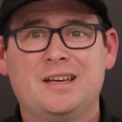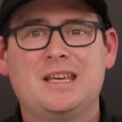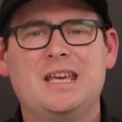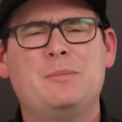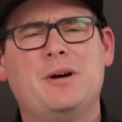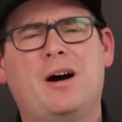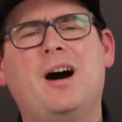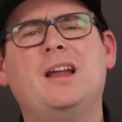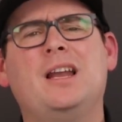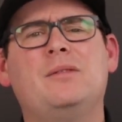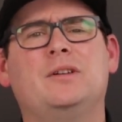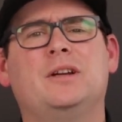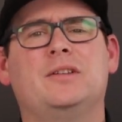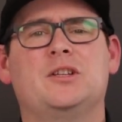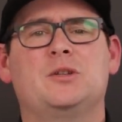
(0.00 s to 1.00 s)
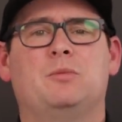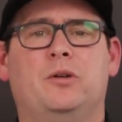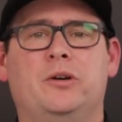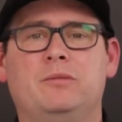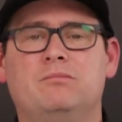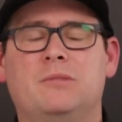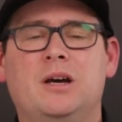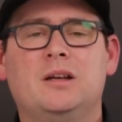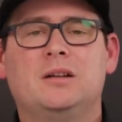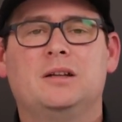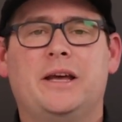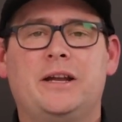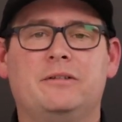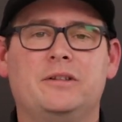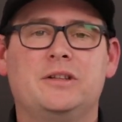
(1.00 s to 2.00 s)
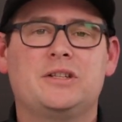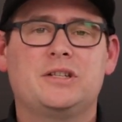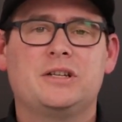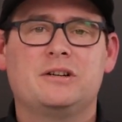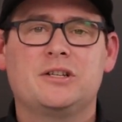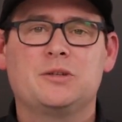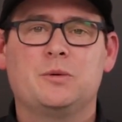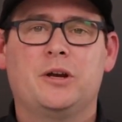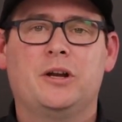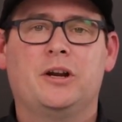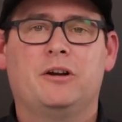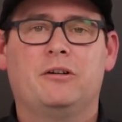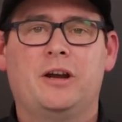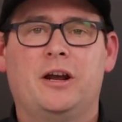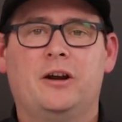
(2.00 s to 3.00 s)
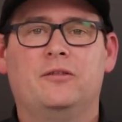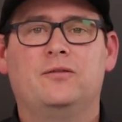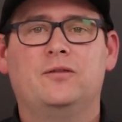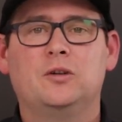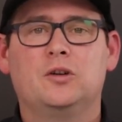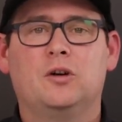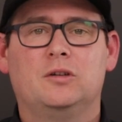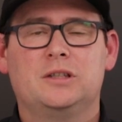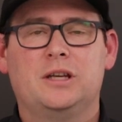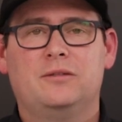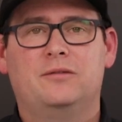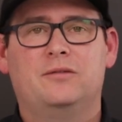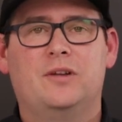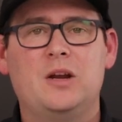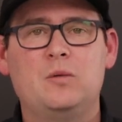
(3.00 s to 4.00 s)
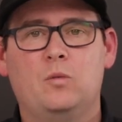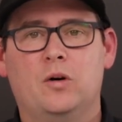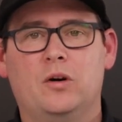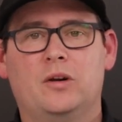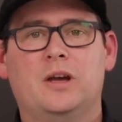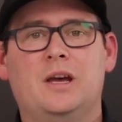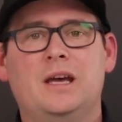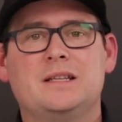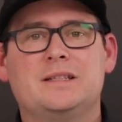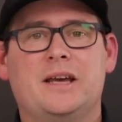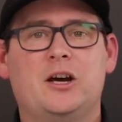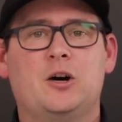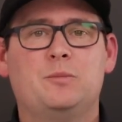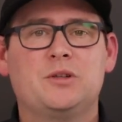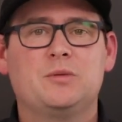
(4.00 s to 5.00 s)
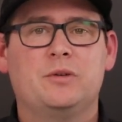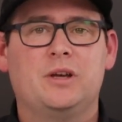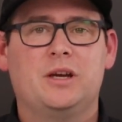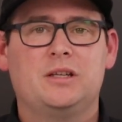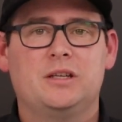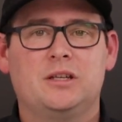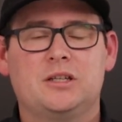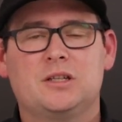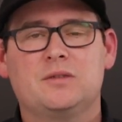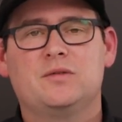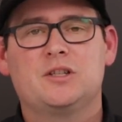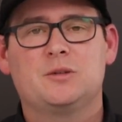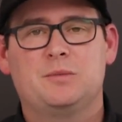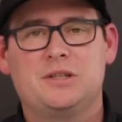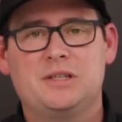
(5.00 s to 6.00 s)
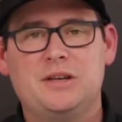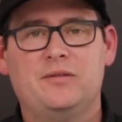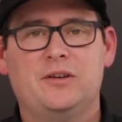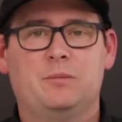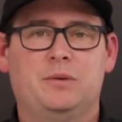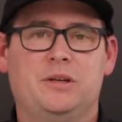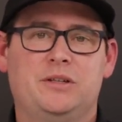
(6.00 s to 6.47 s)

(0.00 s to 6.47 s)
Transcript: Keep it high level at this point. Later in the series, we're going to create a full content framework to help us with ideas for specific